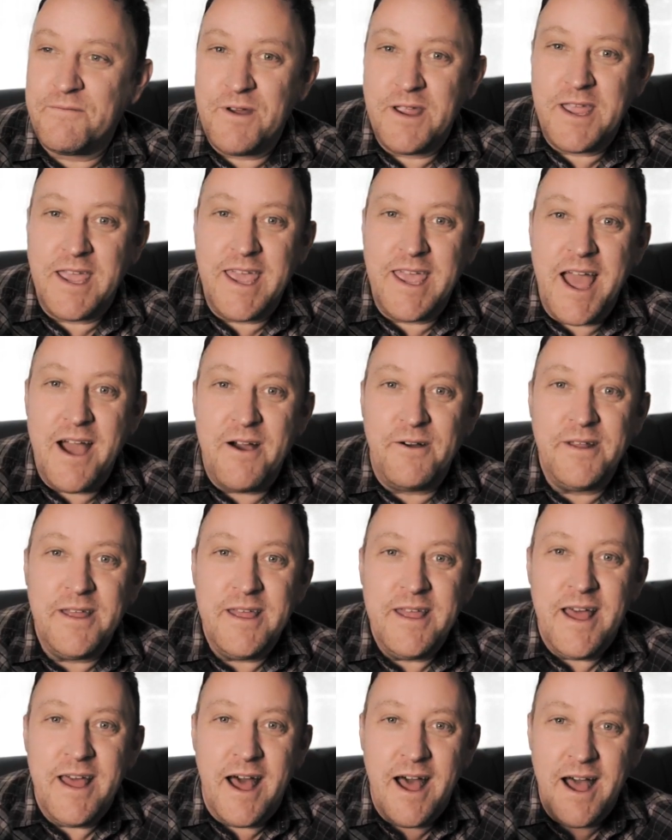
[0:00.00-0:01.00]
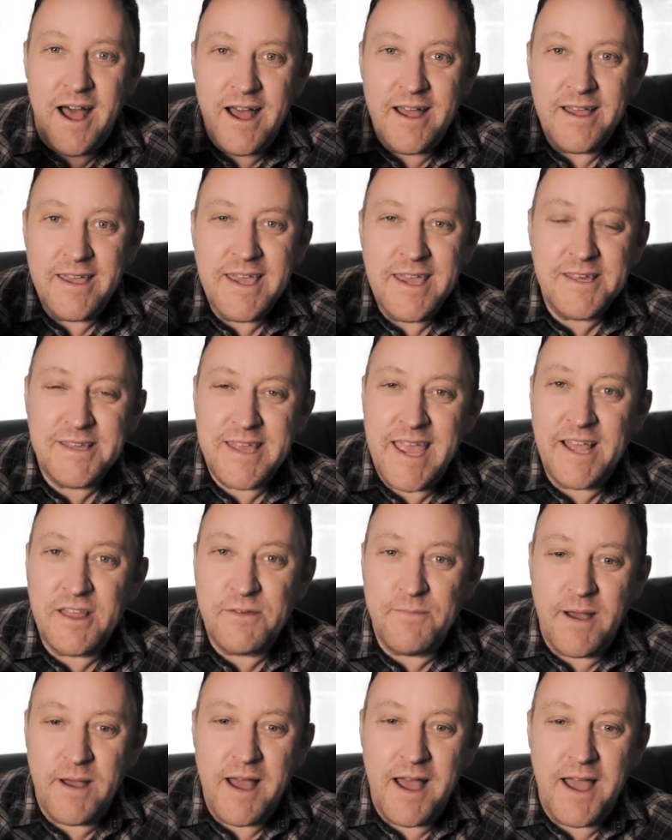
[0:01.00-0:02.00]
freaking out. Uh, he stands
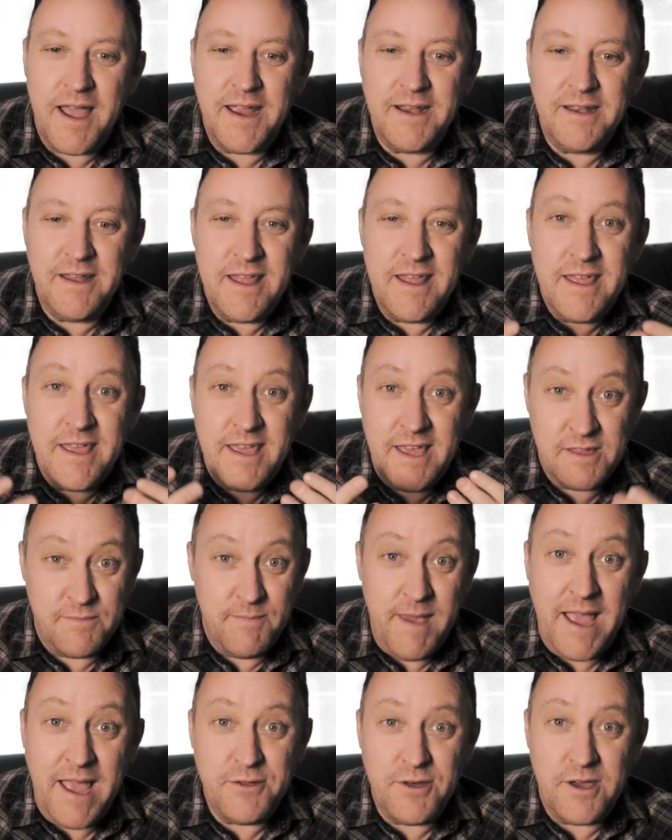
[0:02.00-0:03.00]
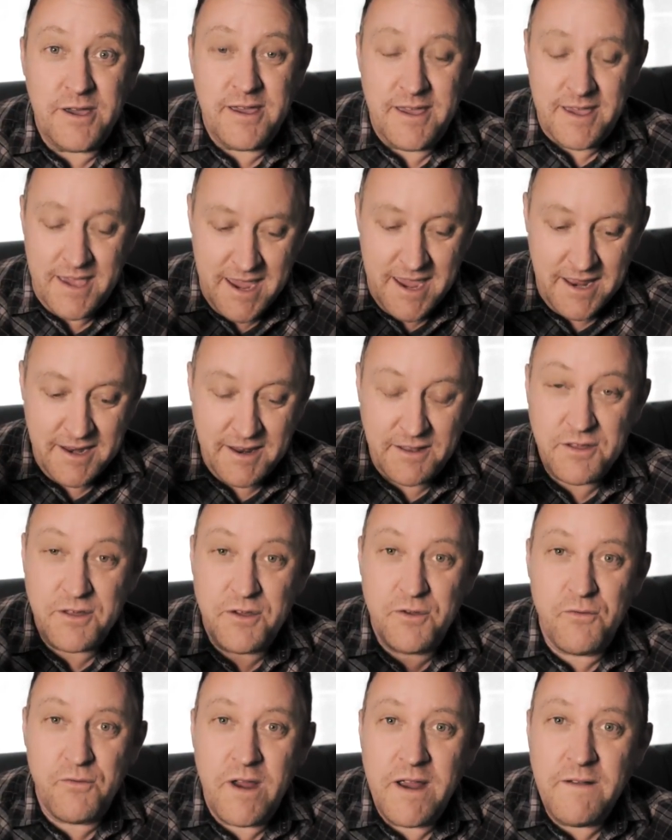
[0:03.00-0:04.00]
behind his magic, and it's
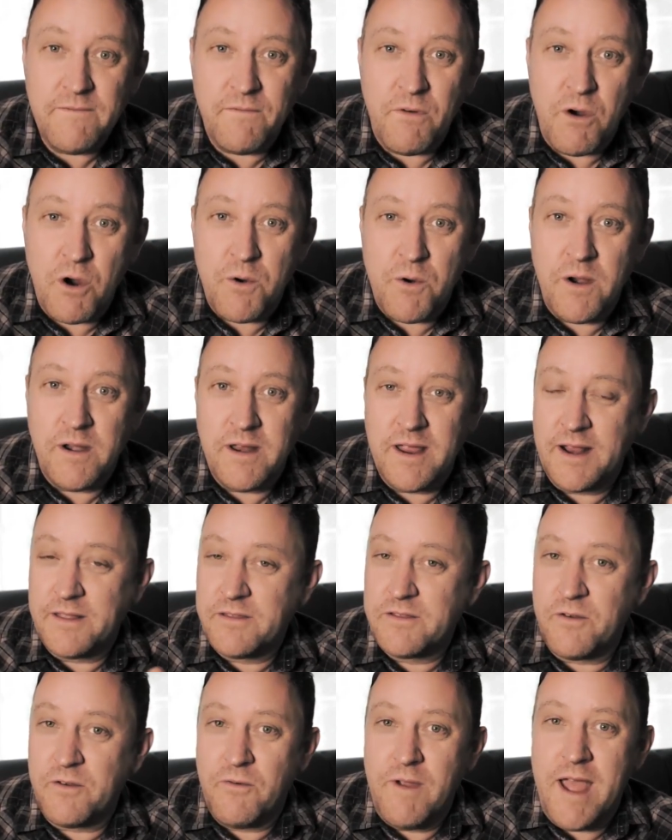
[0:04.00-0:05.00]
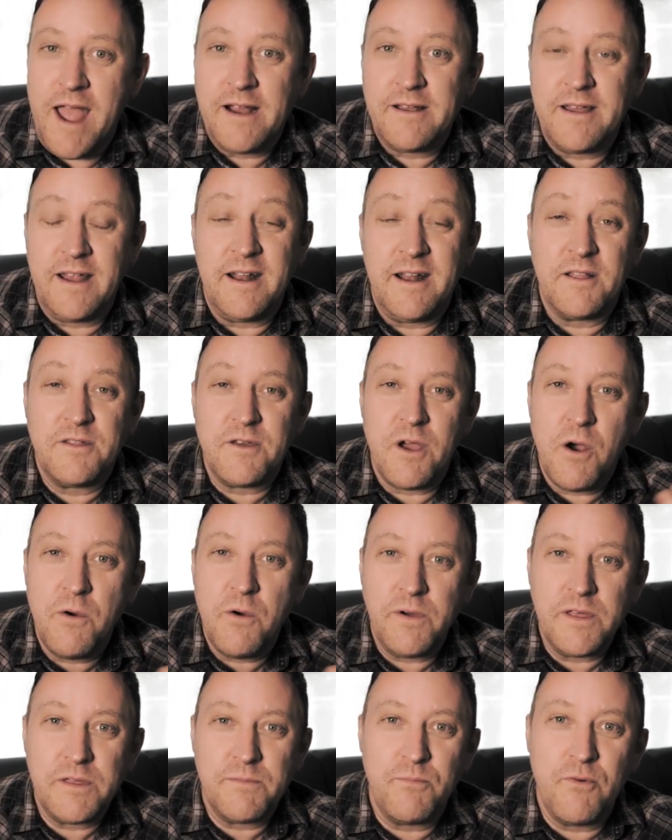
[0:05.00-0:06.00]
straightforward, it's direct, and it's
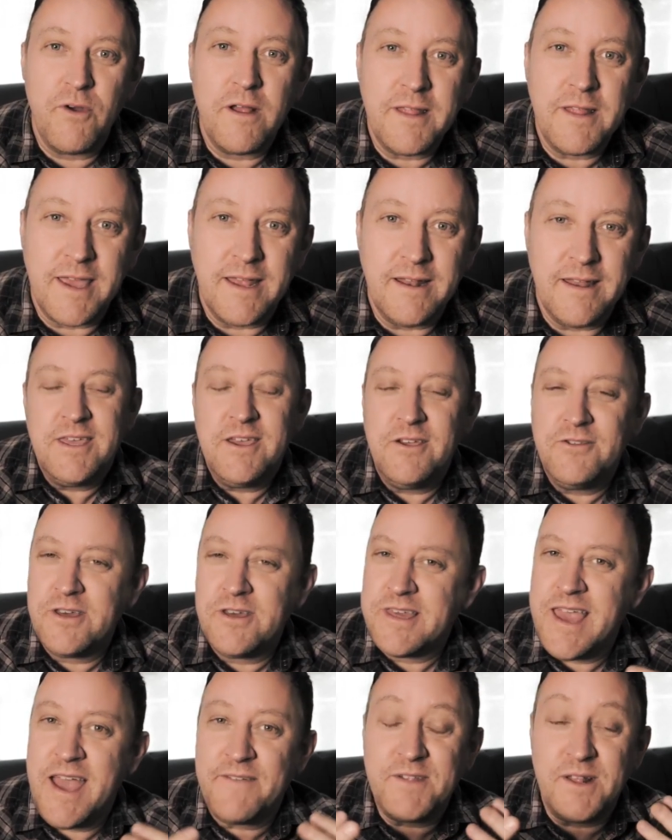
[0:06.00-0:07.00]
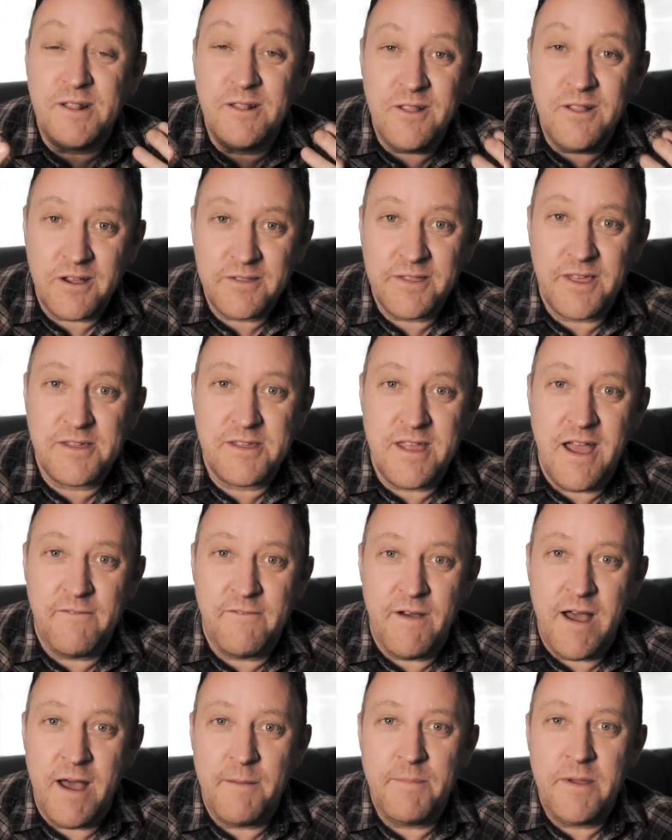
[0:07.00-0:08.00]
always brilliant. You just have to look the
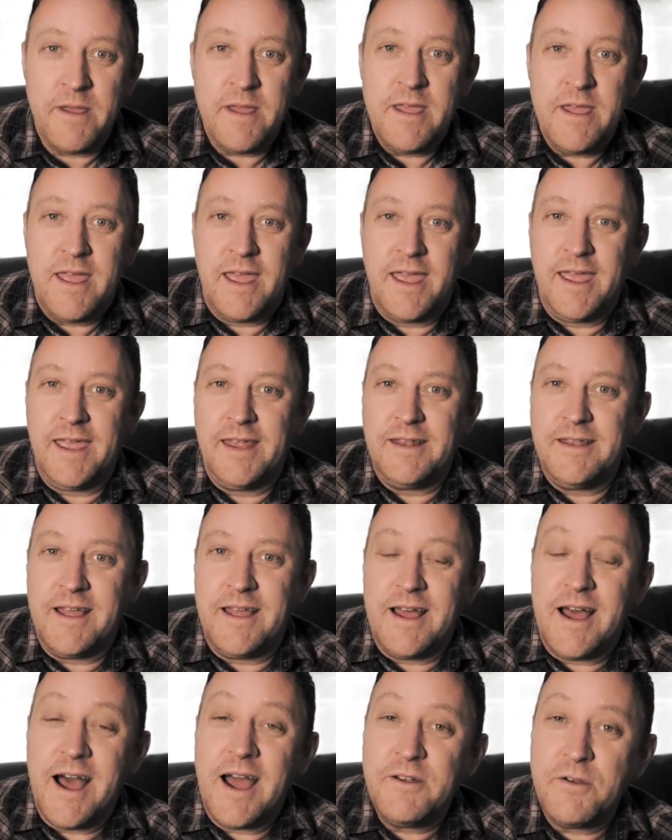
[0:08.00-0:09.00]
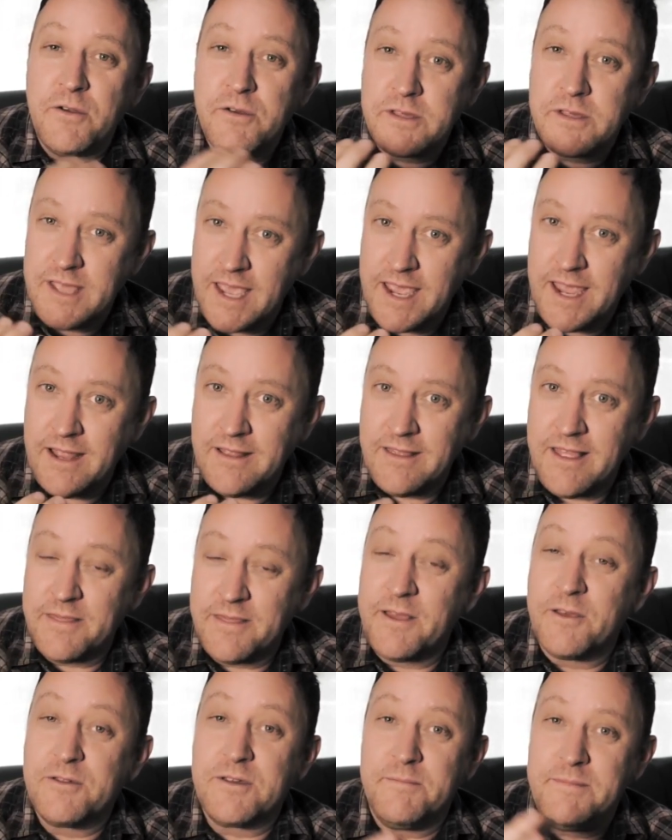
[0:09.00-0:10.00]
stuff up and uh, understand that
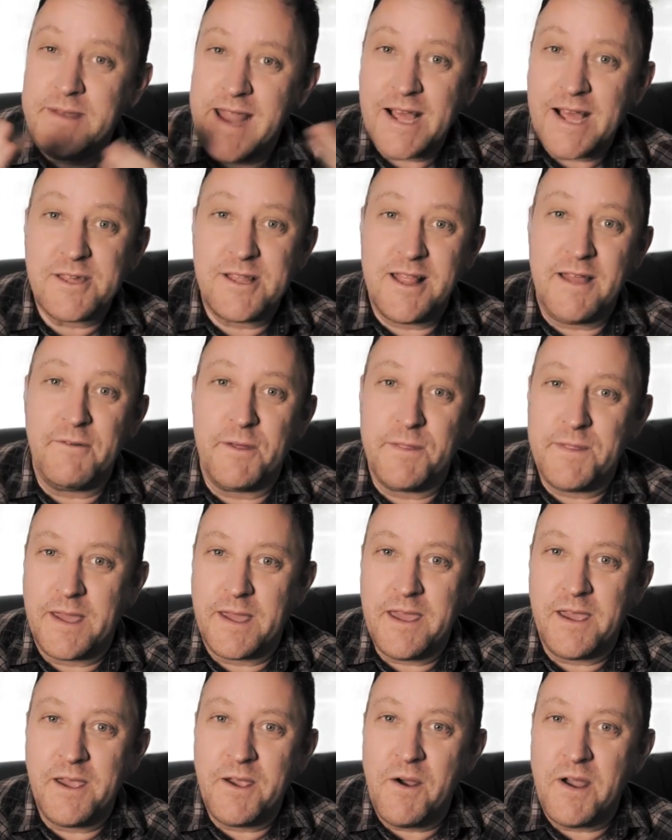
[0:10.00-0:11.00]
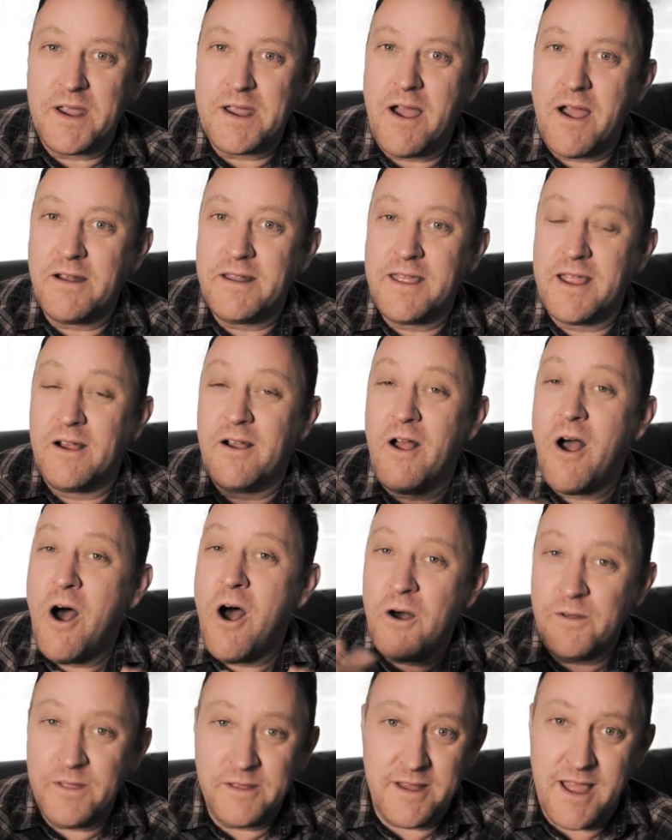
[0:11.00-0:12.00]
there's some next level thinking going on here
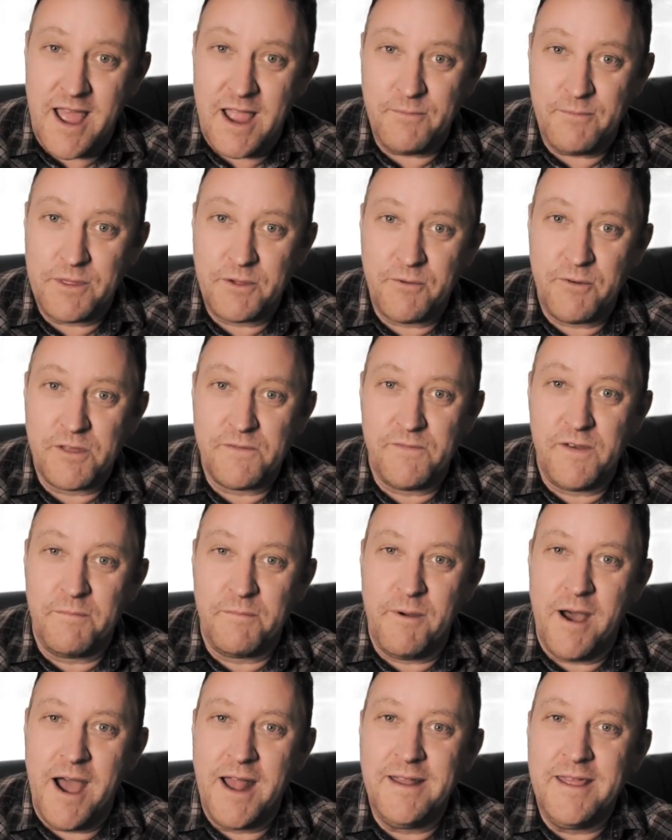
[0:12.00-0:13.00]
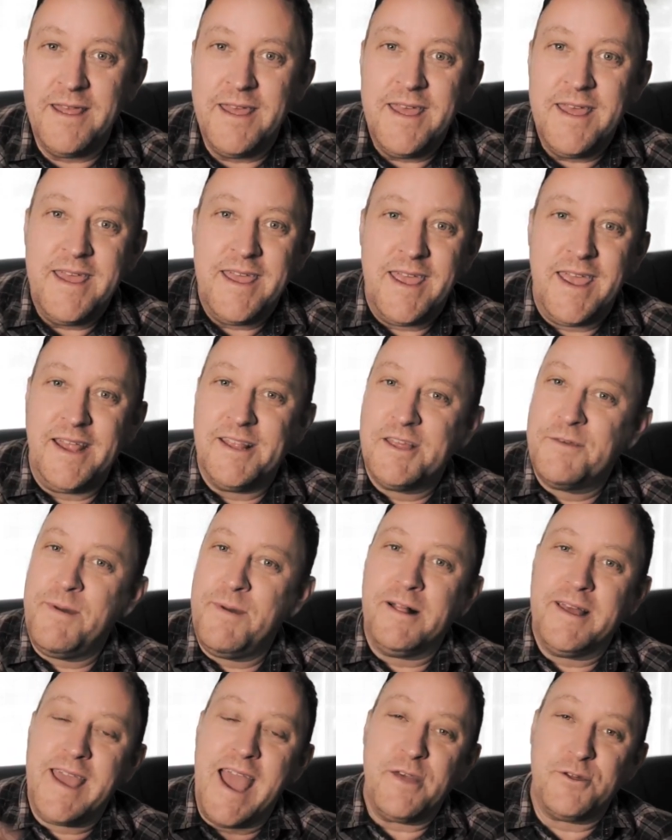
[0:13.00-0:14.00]
all the time with Chris Philpott. And
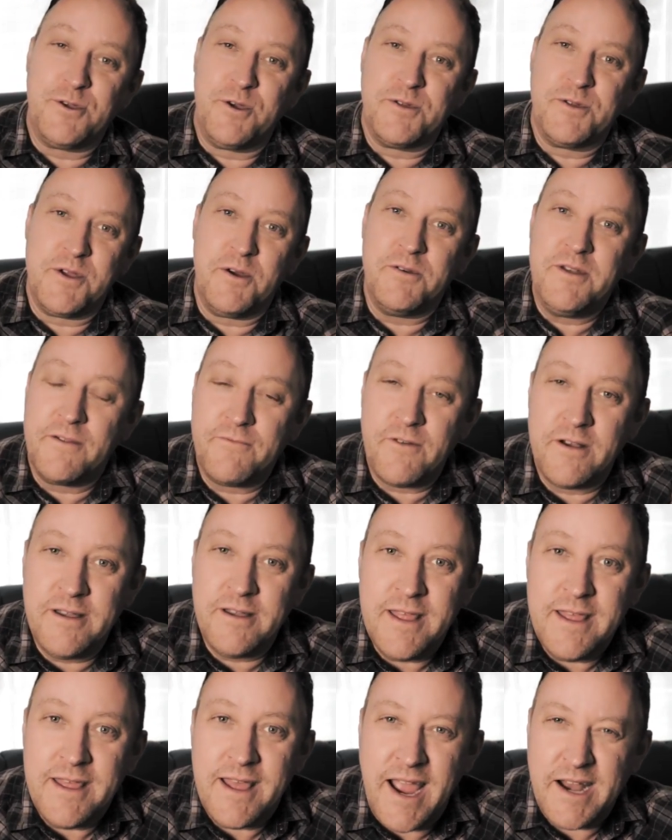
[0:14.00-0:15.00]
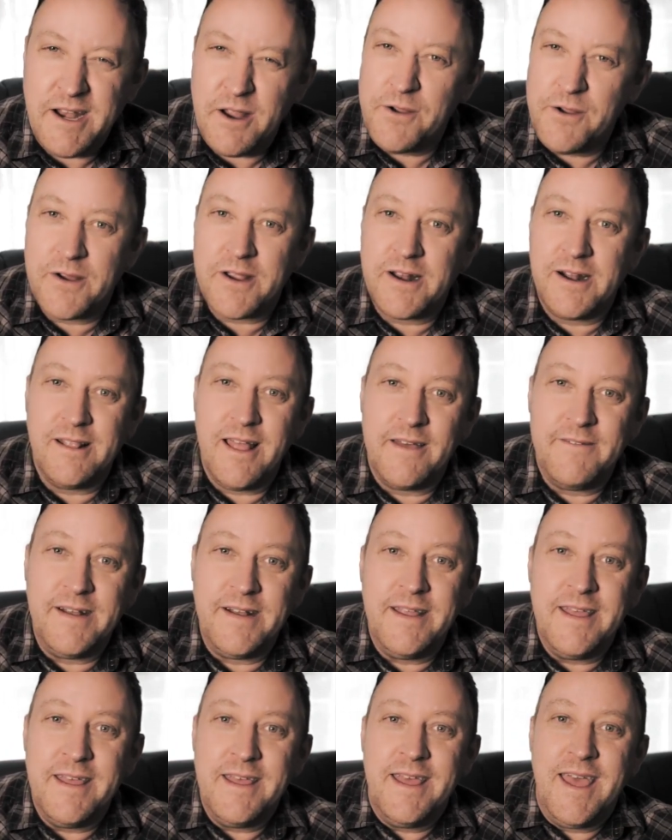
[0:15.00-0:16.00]
Spellcaster is no different. I know you're going to love it.
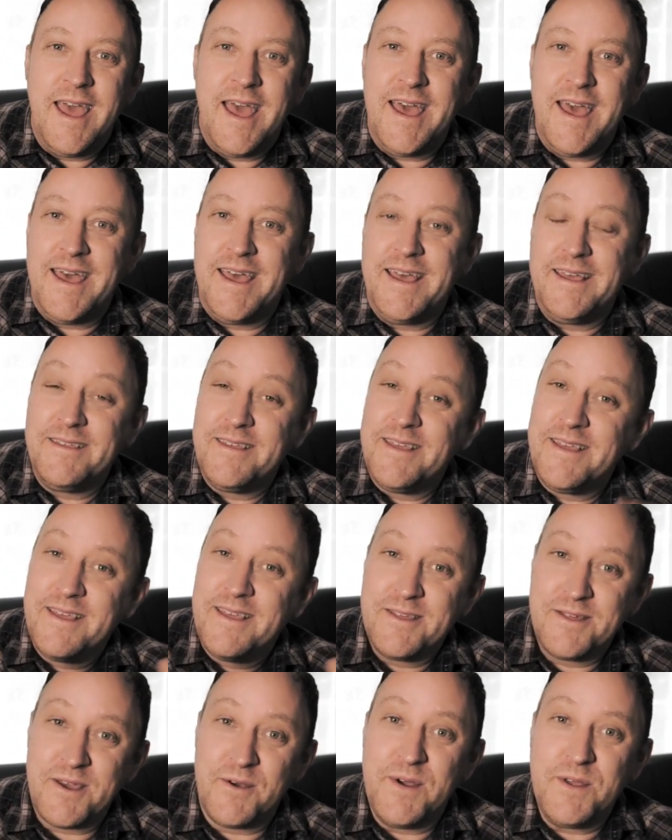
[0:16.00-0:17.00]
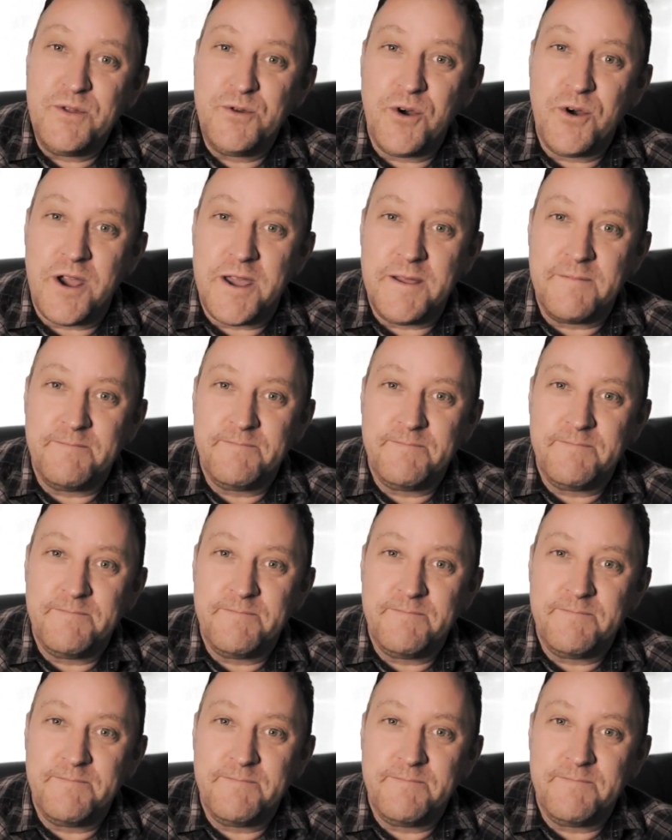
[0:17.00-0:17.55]
Uh, so enjoy.